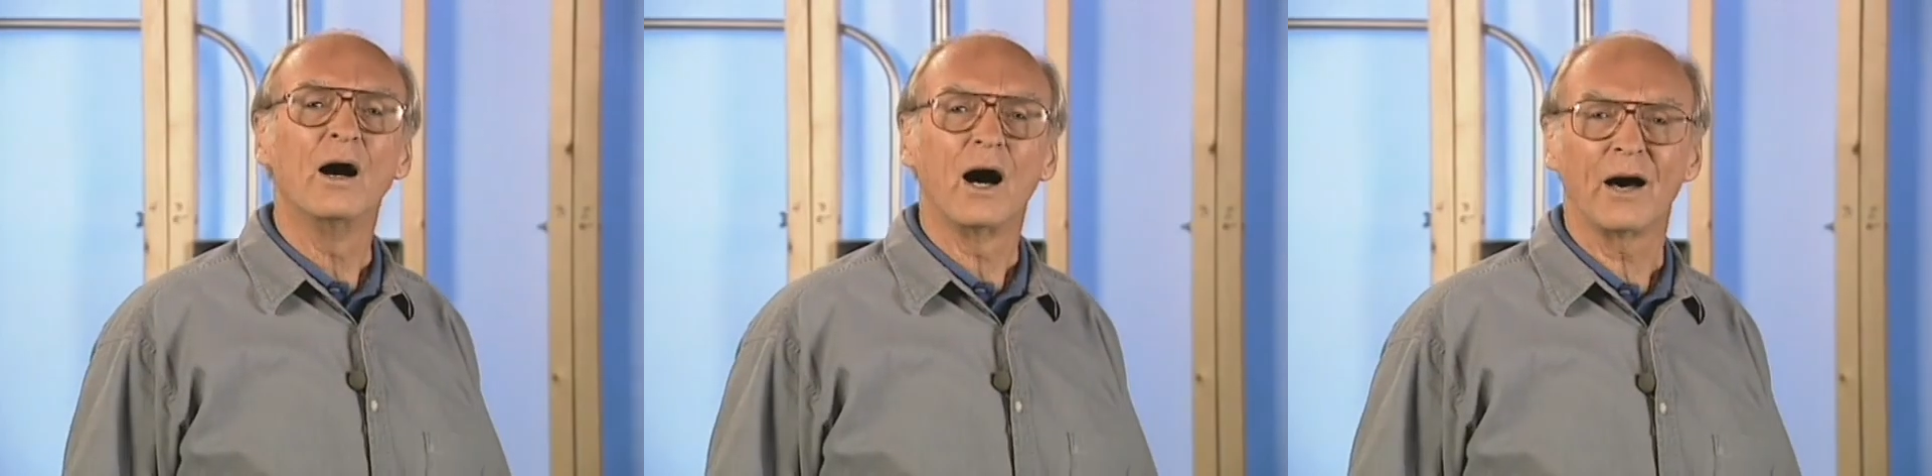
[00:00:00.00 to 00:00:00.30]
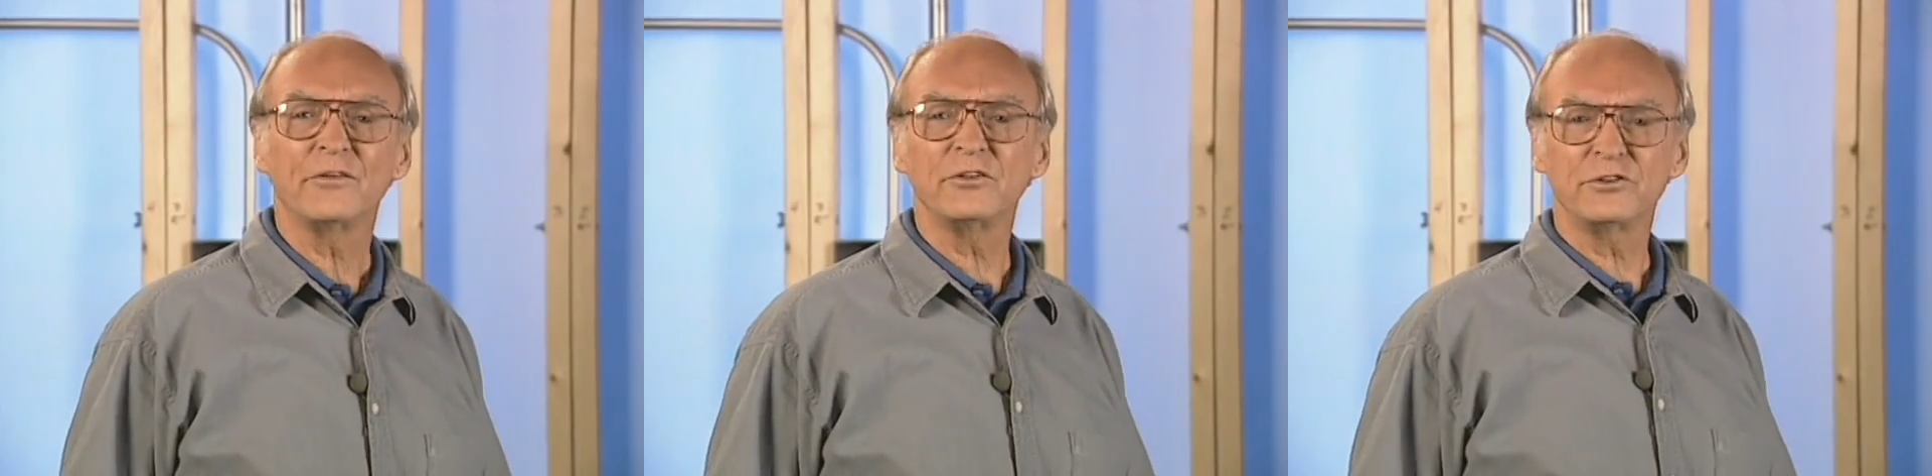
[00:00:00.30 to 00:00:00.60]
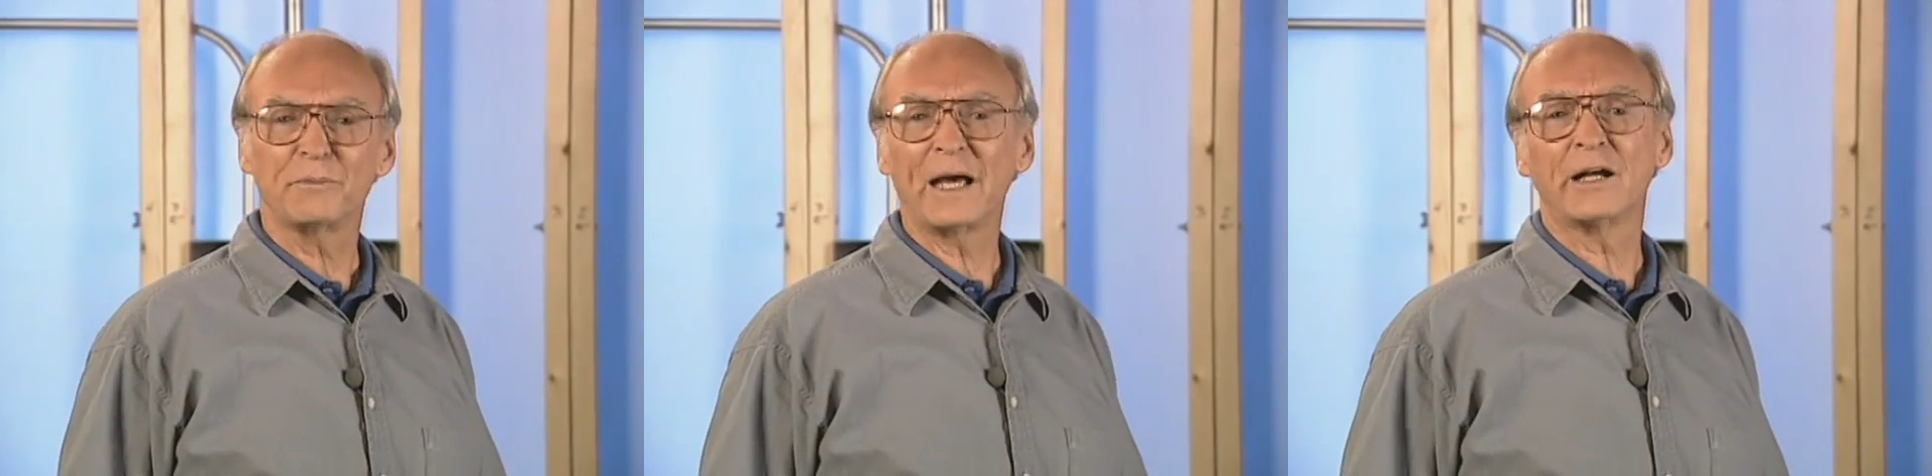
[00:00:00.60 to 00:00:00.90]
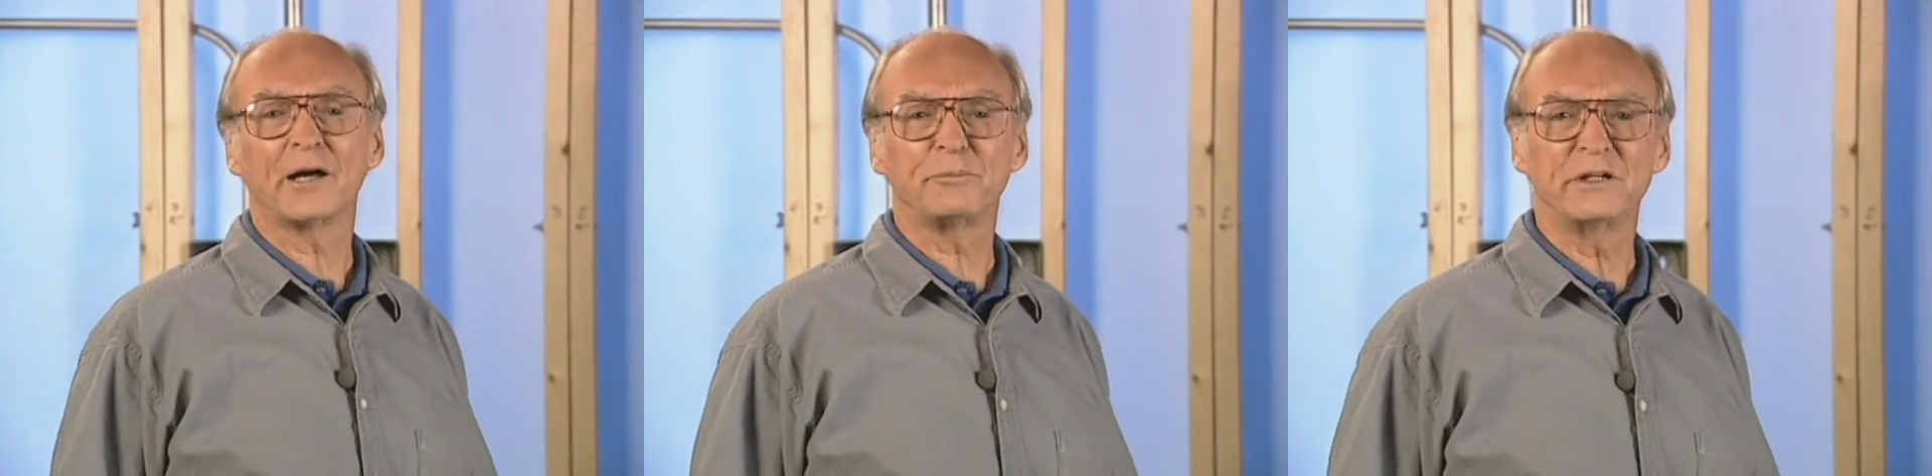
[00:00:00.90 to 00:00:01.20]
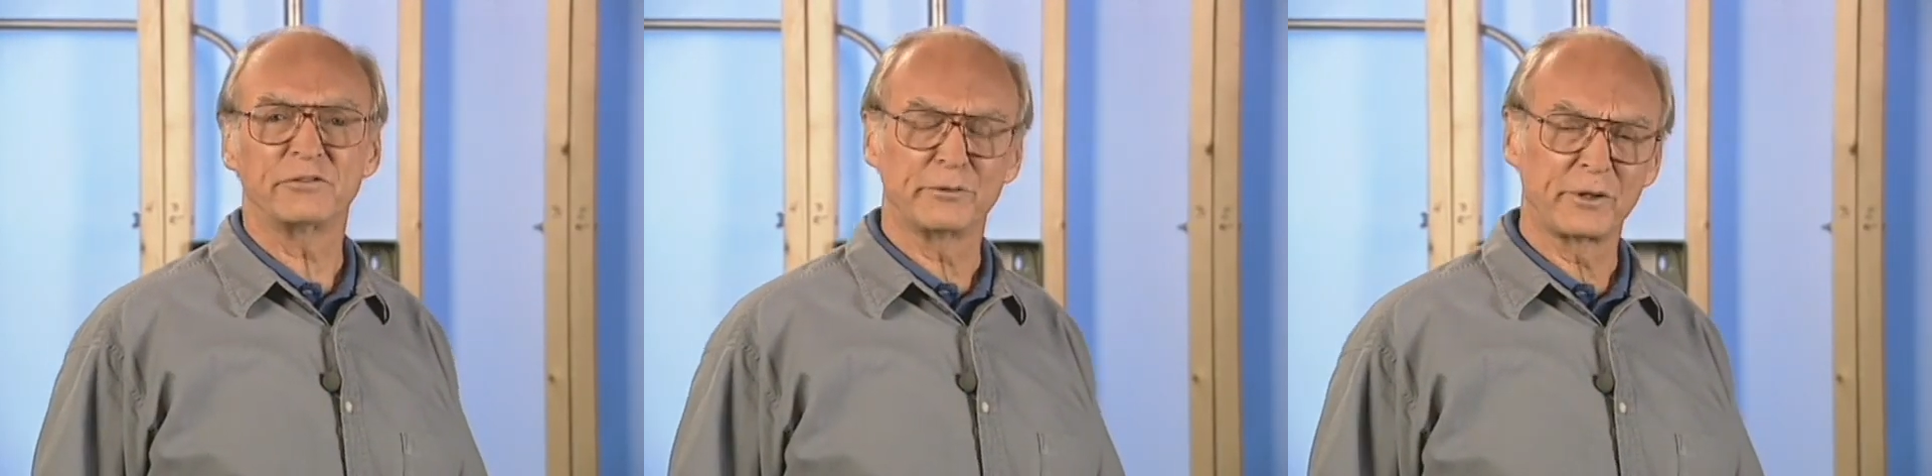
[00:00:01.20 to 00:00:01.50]
Others may not be
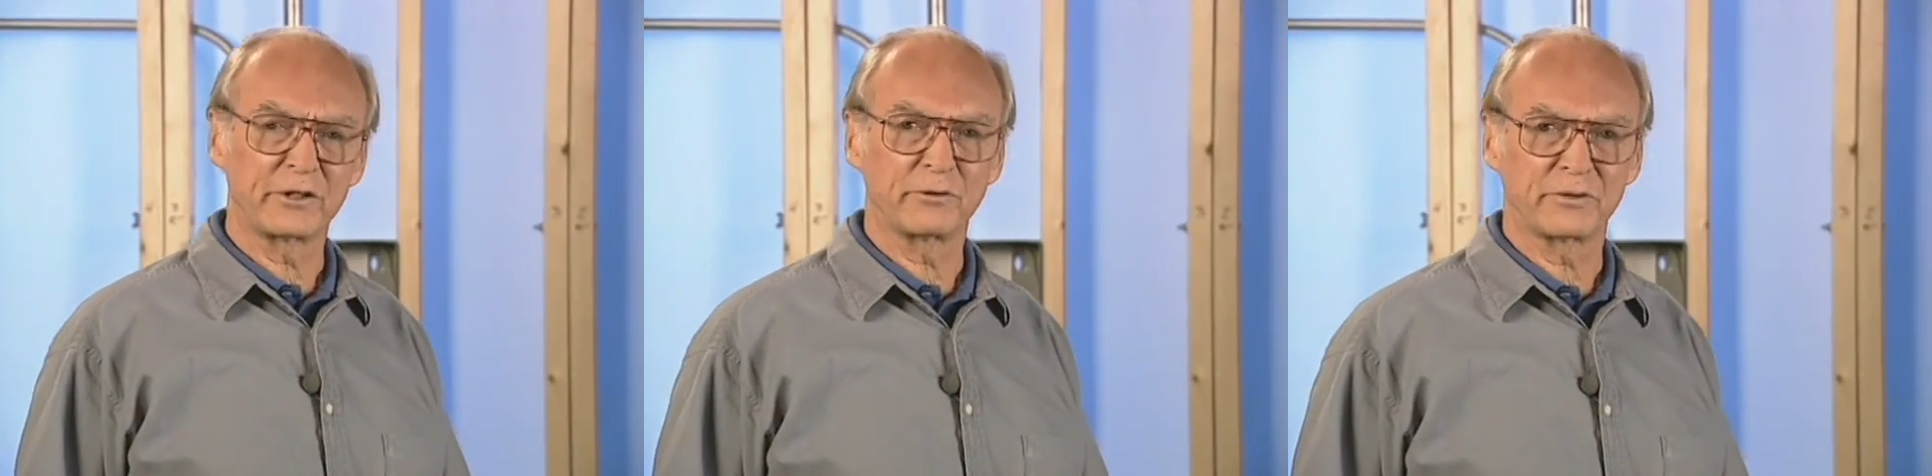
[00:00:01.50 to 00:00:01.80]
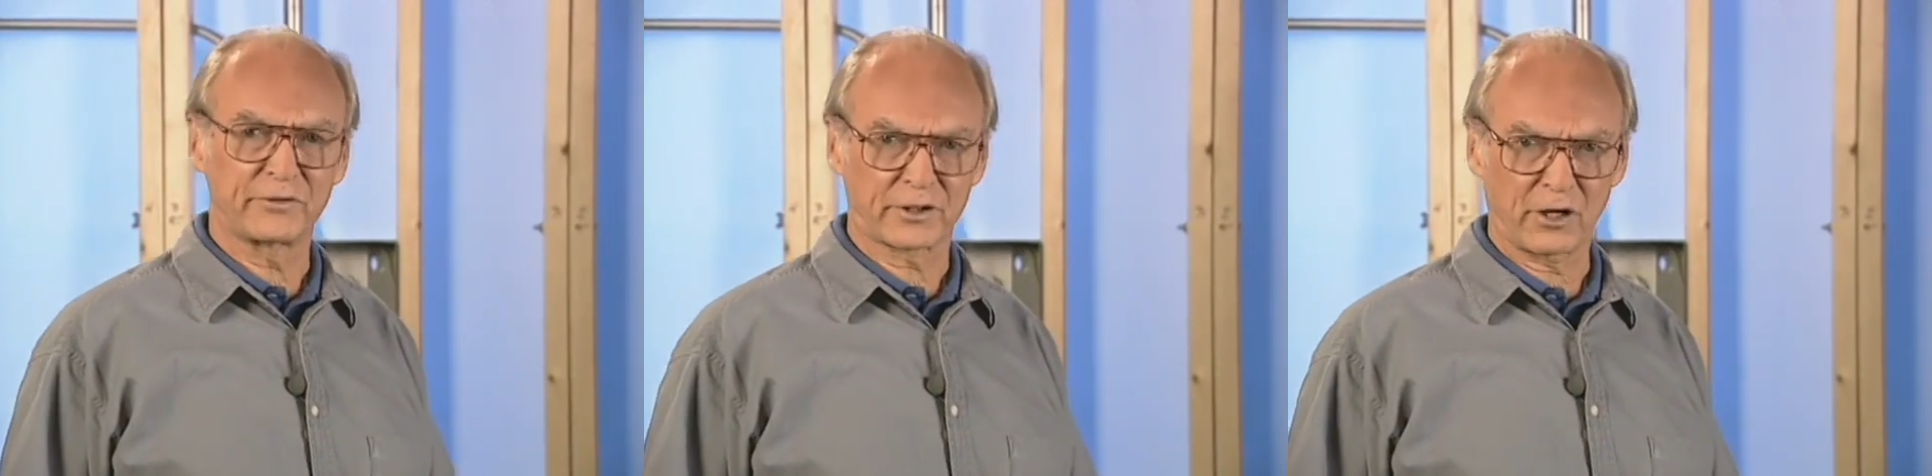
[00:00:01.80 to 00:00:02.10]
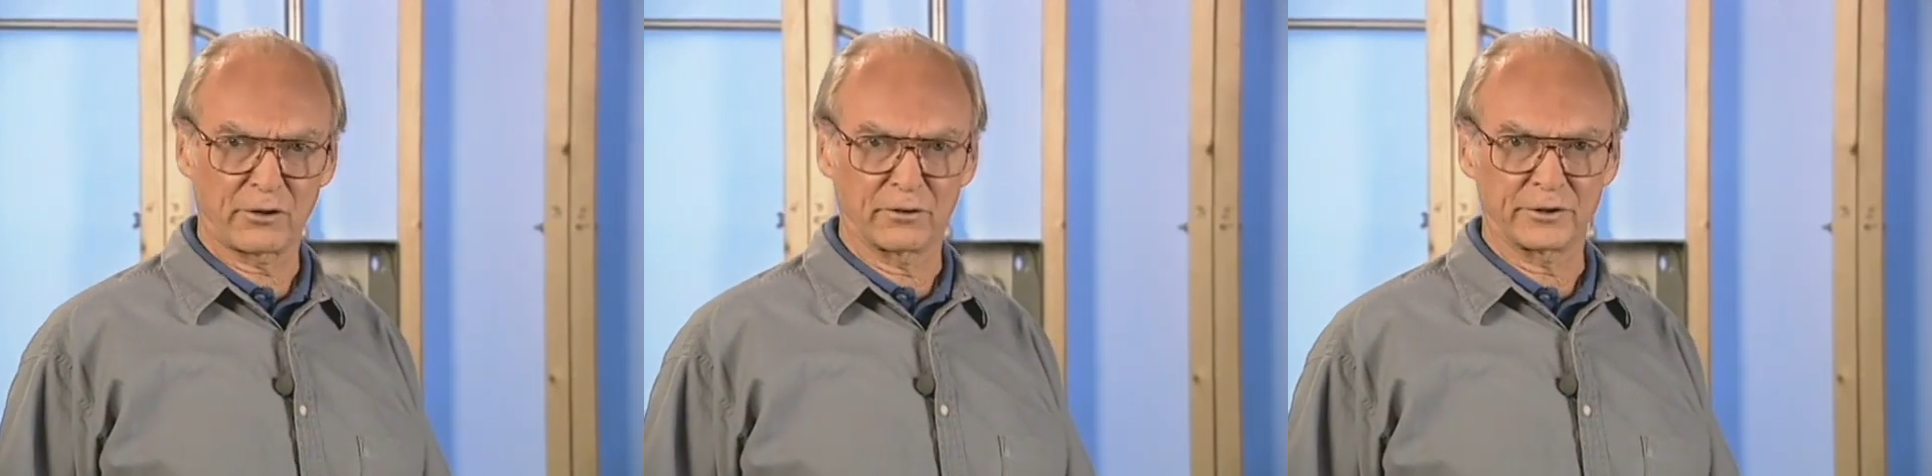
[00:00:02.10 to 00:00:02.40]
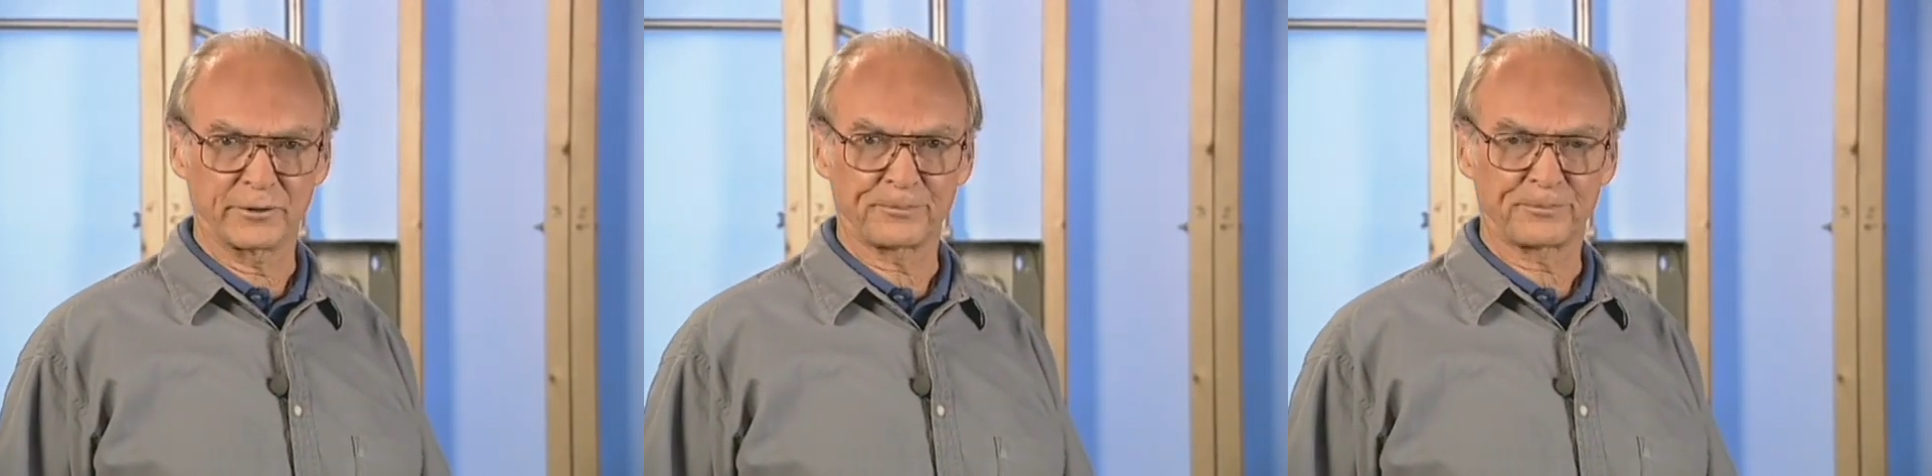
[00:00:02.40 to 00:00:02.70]
familiar with the code.